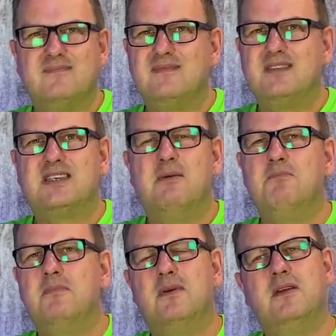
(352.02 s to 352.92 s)

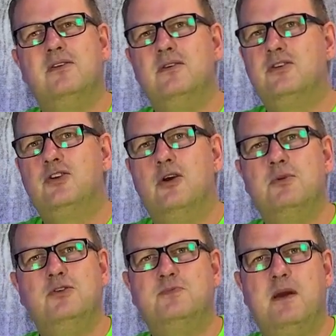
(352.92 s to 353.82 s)
Some German
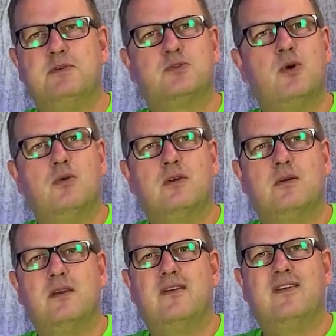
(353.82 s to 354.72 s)
newspapers wrote,
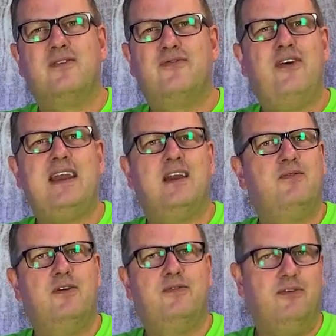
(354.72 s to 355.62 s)
fat at
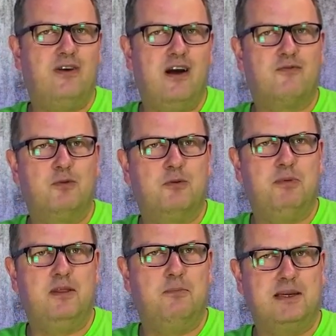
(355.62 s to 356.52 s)
55 would be
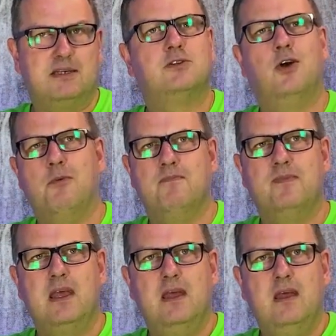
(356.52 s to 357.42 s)
the better term.
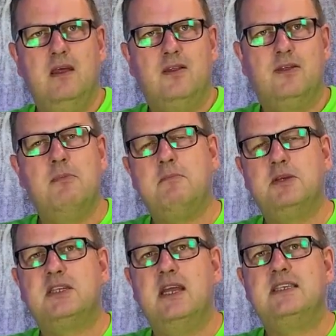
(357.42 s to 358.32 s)
The member
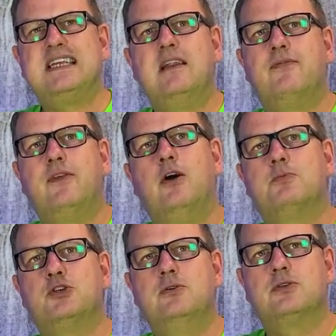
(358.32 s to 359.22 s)
states still have the
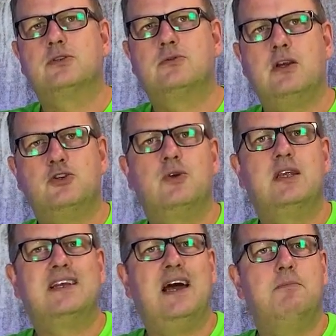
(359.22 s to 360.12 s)
option to
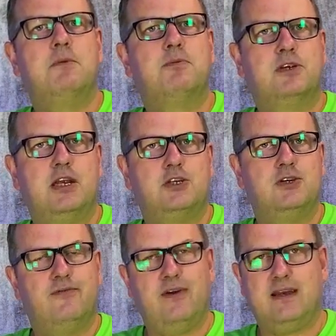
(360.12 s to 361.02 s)
structuring climate protection
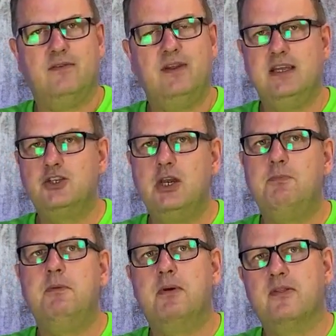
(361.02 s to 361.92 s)
effectively and
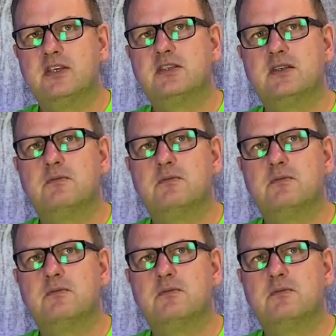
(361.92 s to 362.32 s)
cheaply, but this